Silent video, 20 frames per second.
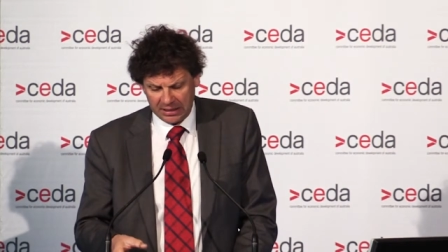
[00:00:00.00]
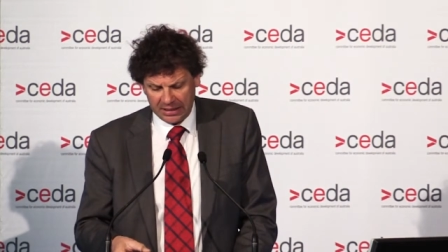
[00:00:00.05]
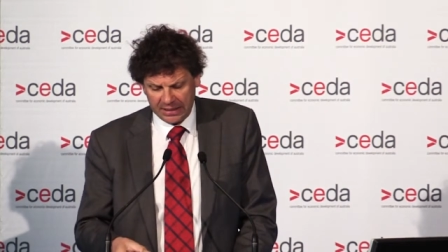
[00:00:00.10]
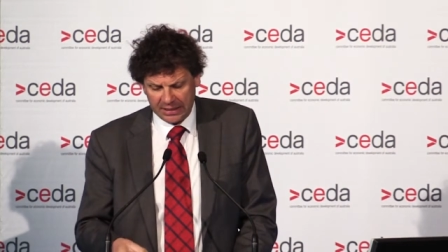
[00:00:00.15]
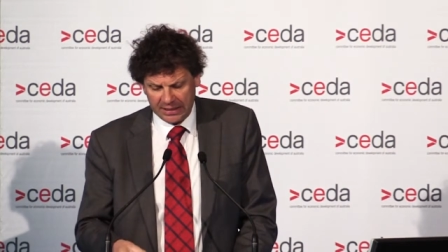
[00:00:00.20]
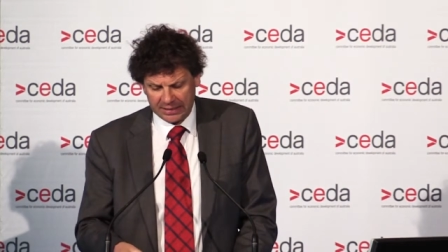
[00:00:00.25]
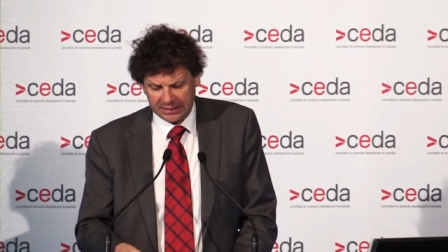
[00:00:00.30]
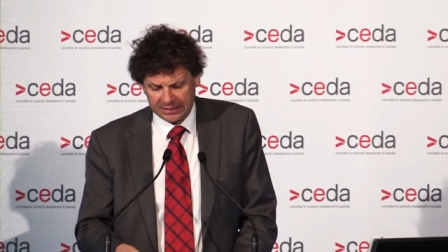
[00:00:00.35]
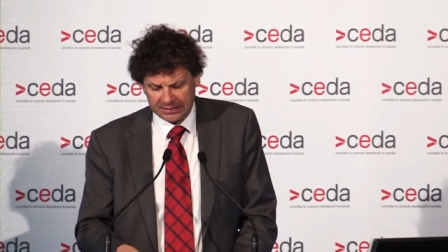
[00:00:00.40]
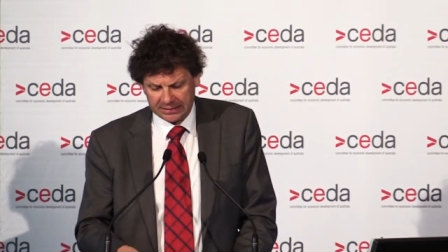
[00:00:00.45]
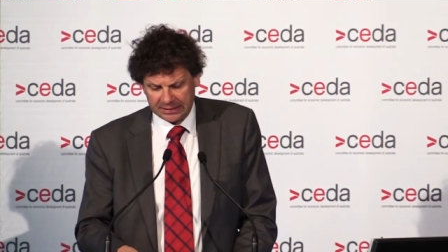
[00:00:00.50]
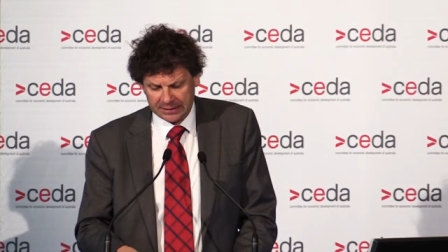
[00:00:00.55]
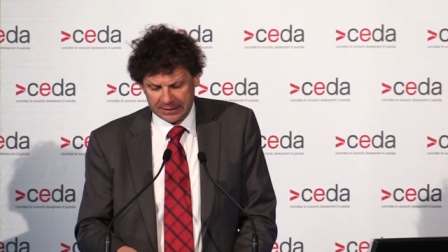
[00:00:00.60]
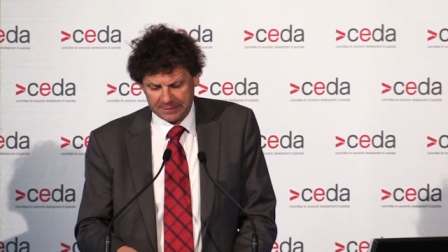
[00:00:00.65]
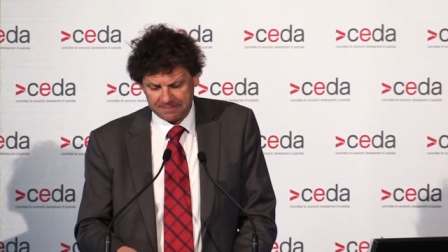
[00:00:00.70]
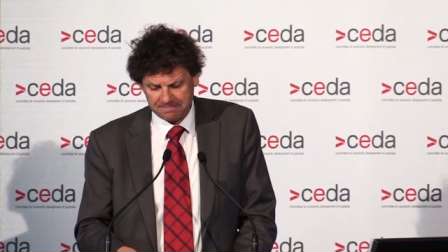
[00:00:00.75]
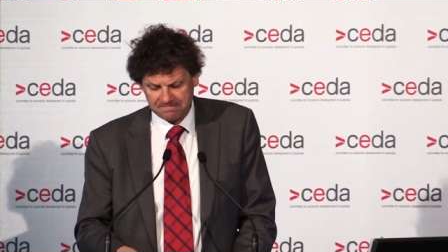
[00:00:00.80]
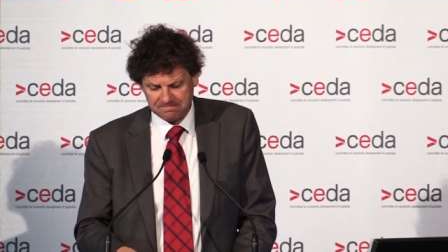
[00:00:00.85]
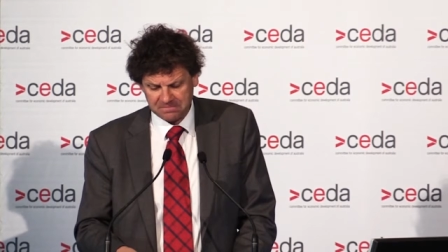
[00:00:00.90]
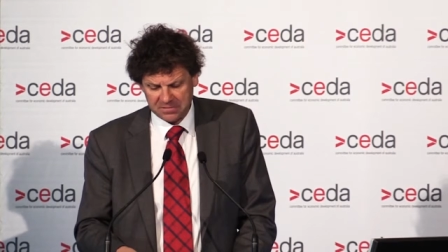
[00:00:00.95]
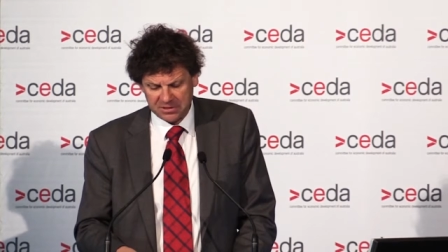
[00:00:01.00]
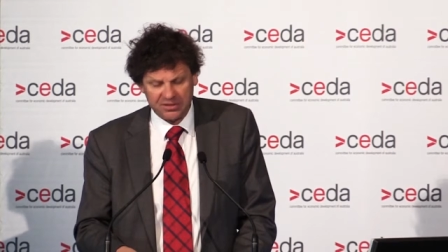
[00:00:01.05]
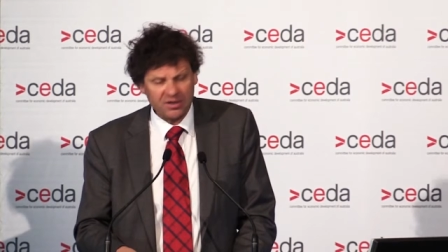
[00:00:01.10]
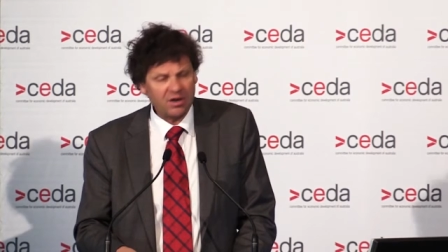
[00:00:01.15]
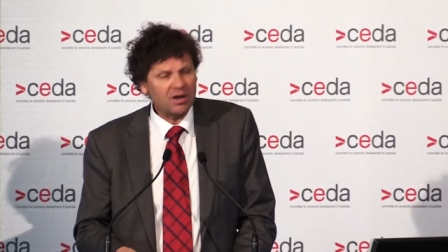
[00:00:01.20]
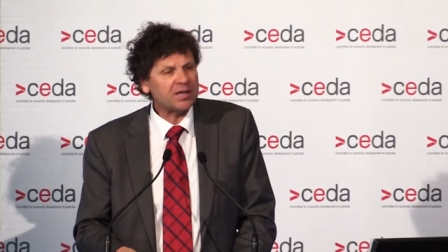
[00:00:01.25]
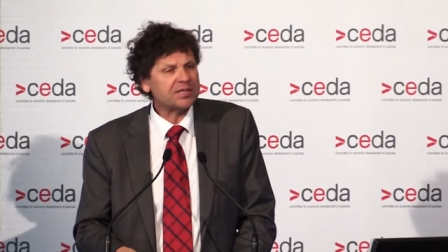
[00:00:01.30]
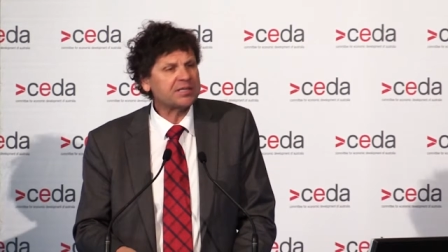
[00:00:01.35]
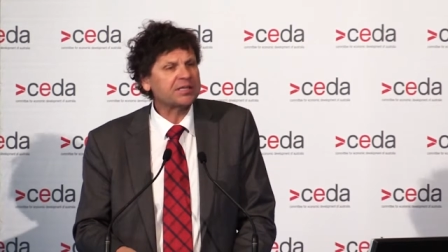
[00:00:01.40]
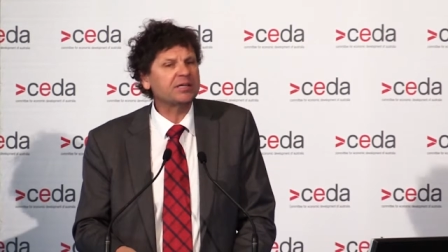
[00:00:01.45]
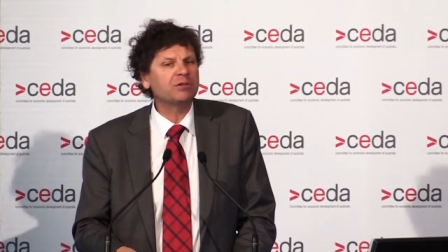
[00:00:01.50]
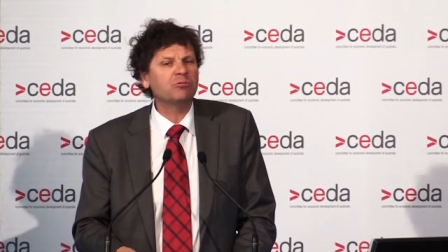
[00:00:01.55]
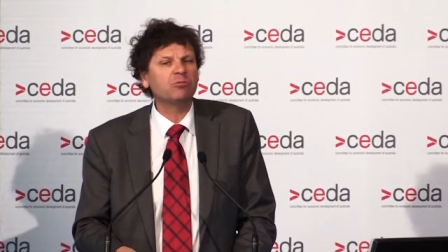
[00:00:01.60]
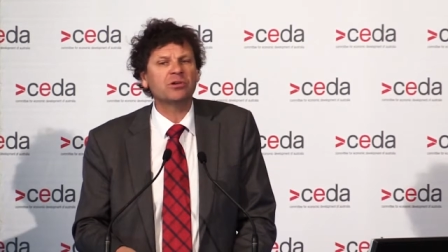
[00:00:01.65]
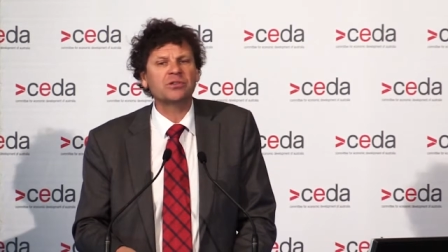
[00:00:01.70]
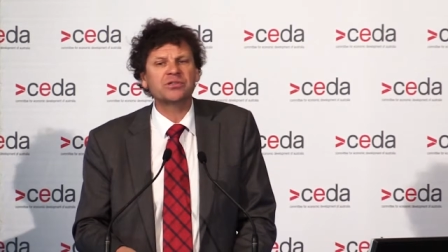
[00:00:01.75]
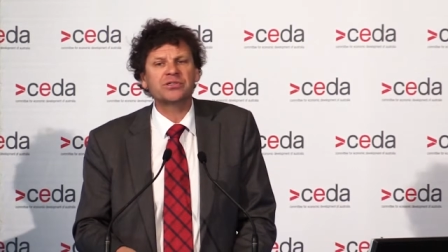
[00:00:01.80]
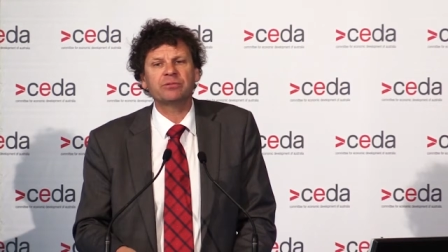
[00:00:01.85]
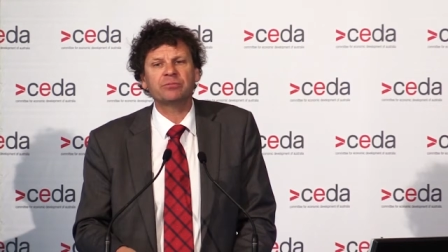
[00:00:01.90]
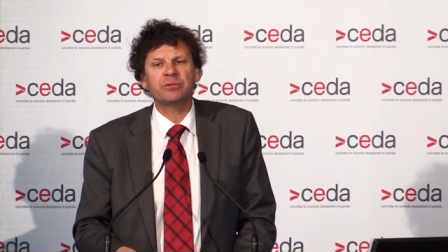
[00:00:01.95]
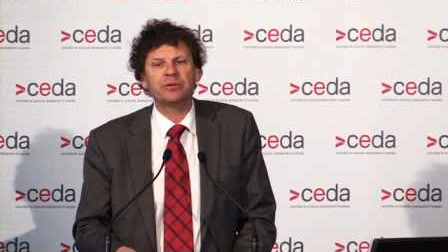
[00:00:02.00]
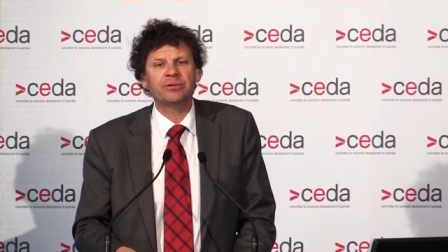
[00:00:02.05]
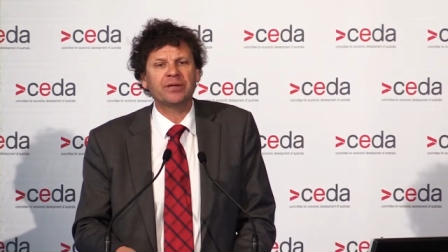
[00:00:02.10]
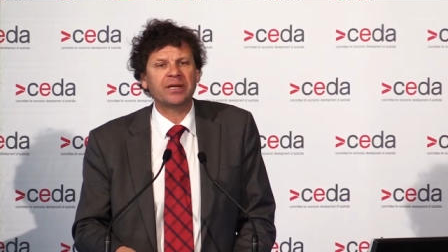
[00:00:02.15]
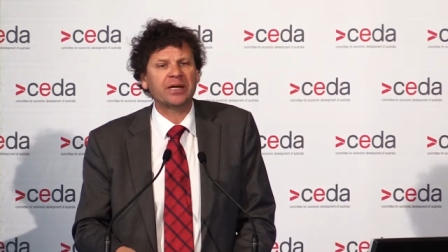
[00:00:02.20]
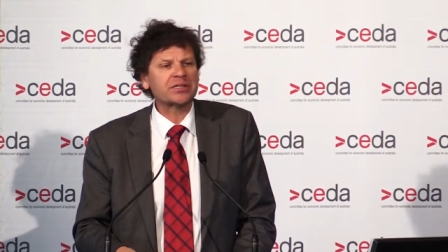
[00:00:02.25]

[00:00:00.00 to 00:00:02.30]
And the idea was that we would